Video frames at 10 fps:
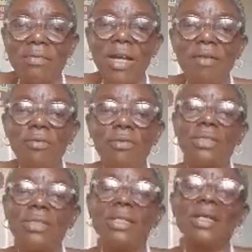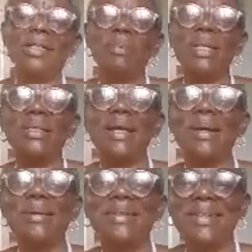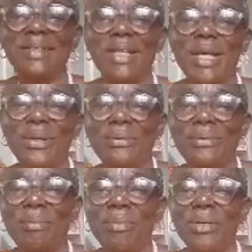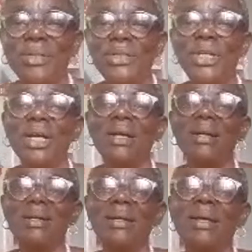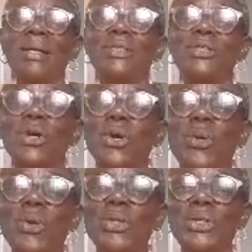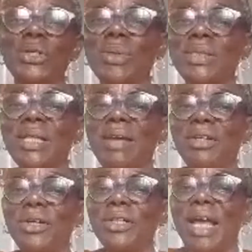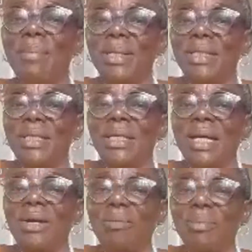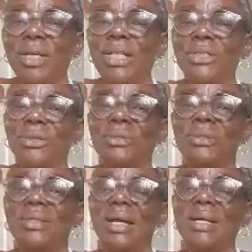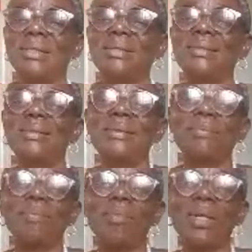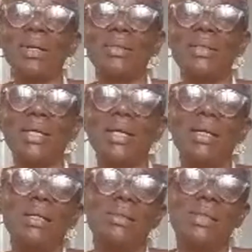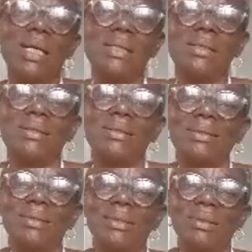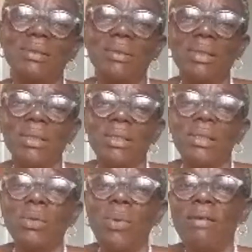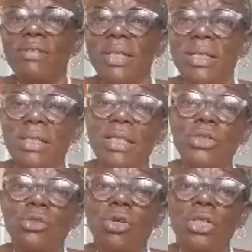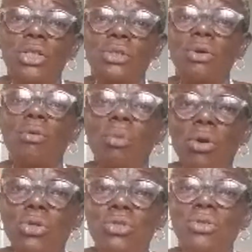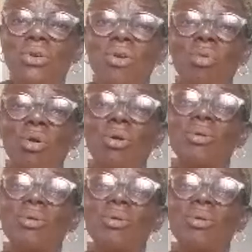Yes, African food is healthy, my dear. Thank you so much. So he was having diabetic complications, and they said, the wife said, they say you should not eat ogbono.